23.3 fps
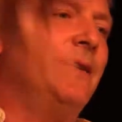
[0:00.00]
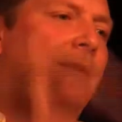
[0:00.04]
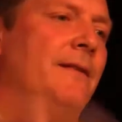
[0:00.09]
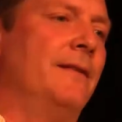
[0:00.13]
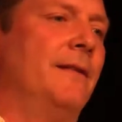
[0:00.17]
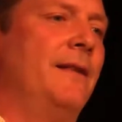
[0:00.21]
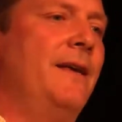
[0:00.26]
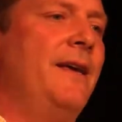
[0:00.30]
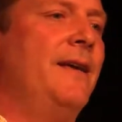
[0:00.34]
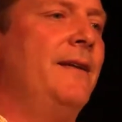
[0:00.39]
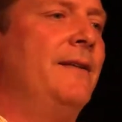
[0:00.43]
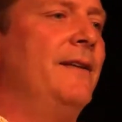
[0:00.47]

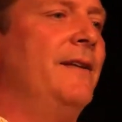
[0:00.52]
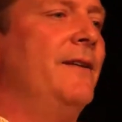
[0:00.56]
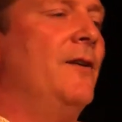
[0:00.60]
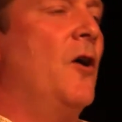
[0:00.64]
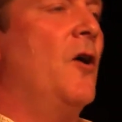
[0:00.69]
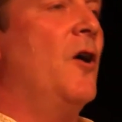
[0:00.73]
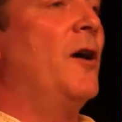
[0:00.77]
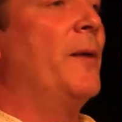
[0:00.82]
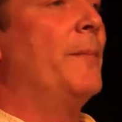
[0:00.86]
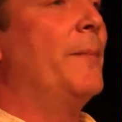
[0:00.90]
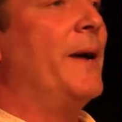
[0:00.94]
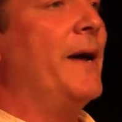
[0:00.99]
and landed
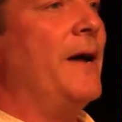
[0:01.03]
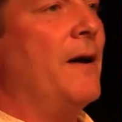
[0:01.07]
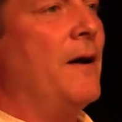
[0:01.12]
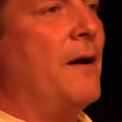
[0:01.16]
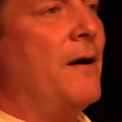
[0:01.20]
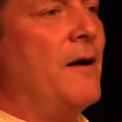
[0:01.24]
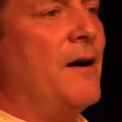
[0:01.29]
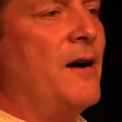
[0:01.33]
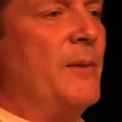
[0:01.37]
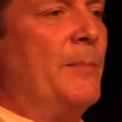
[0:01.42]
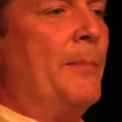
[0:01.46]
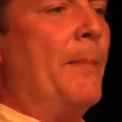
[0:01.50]
on my
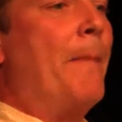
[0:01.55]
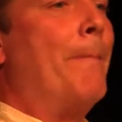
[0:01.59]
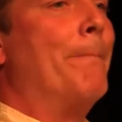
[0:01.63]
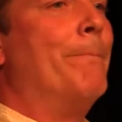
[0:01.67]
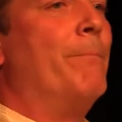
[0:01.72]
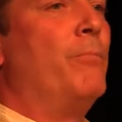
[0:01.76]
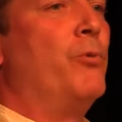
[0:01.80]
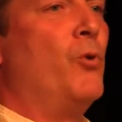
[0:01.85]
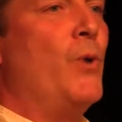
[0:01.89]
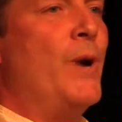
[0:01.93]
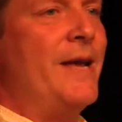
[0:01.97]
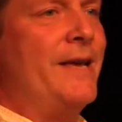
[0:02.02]

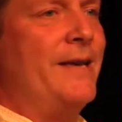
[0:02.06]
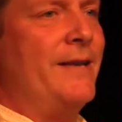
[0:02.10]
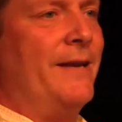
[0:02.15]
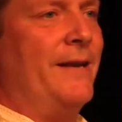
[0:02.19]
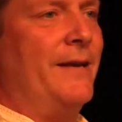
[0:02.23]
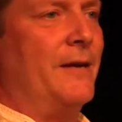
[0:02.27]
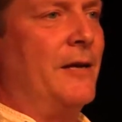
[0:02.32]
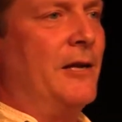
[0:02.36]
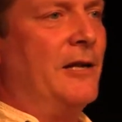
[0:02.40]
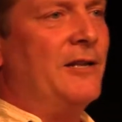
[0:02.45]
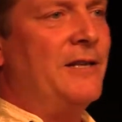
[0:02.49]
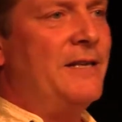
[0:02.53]
arm, breaking
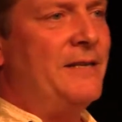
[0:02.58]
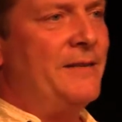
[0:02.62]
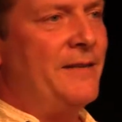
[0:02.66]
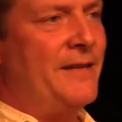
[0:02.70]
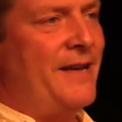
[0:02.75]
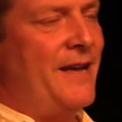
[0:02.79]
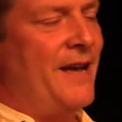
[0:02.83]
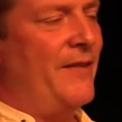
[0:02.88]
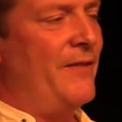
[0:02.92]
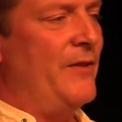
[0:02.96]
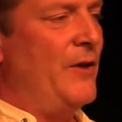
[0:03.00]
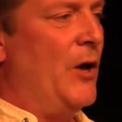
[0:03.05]
it
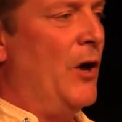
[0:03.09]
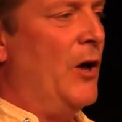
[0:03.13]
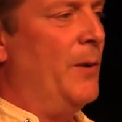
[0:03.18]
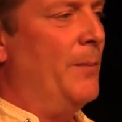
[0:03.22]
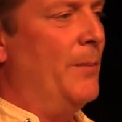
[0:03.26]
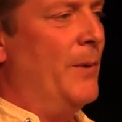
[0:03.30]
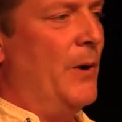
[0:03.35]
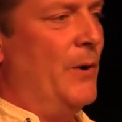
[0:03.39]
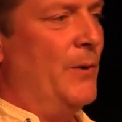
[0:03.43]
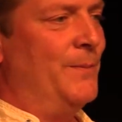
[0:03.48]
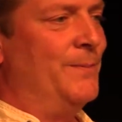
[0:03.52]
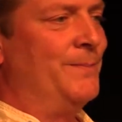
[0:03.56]
cleanly at the
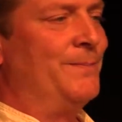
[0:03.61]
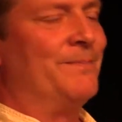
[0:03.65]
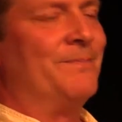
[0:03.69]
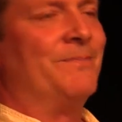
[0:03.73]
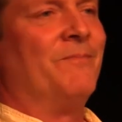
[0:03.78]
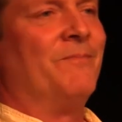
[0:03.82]
elbow,